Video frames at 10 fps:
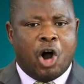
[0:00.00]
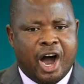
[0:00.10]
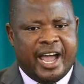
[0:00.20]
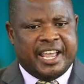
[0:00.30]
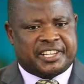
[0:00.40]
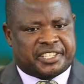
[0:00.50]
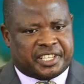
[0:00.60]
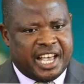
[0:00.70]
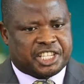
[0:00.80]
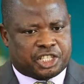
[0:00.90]

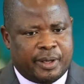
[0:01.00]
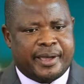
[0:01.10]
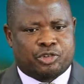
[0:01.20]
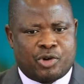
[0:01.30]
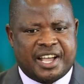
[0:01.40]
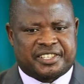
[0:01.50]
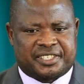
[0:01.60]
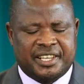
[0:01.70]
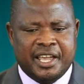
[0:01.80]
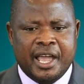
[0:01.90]
Boys exclaimed to
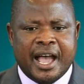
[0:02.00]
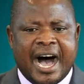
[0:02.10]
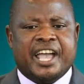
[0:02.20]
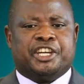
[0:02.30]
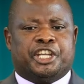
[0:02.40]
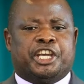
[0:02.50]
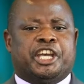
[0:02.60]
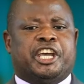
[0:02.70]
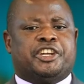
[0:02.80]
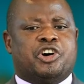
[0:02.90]
us, I
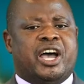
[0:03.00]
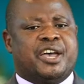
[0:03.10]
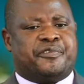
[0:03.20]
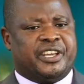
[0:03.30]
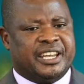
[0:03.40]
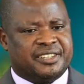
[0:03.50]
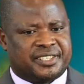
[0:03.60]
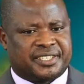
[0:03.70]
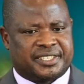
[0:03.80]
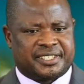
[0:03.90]
need no
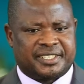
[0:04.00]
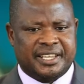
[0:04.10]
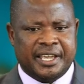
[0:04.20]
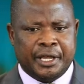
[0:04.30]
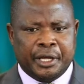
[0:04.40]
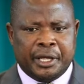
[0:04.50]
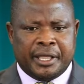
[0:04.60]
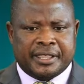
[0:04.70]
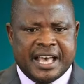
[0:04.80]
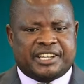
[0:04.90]
evidence
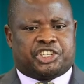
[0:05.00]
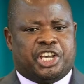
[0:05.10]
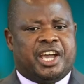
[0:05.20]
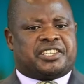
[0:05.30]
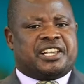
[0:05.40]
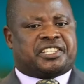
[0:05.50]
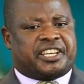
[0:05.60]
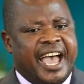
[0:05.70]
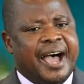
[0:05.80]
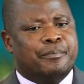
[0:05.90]
that
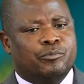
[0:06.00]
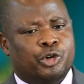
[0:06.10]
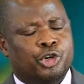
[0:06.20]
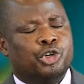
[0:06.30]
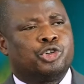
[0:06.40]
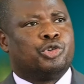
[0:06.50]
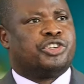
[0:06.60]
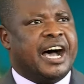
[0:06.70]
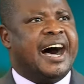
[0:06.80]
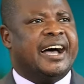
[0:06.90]
Jesus came
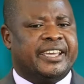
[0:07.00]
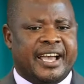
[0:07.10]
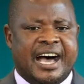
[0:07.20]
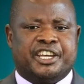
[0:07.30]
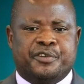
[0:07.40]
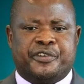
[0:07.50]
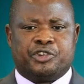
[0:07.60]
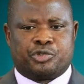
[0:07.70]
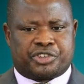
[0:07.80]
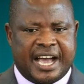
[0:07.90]
to die and
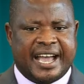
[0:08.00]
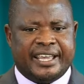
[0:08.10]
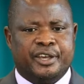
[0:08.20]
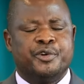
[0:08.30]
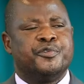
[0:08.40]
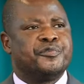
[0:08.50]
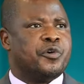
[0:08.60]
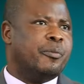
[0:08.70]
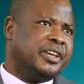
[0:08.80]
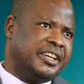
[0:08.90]
even to die
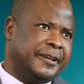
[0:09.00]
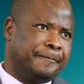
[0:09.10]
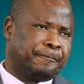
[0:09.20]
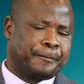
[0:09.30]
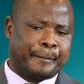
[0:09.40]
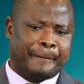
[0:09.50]
for me.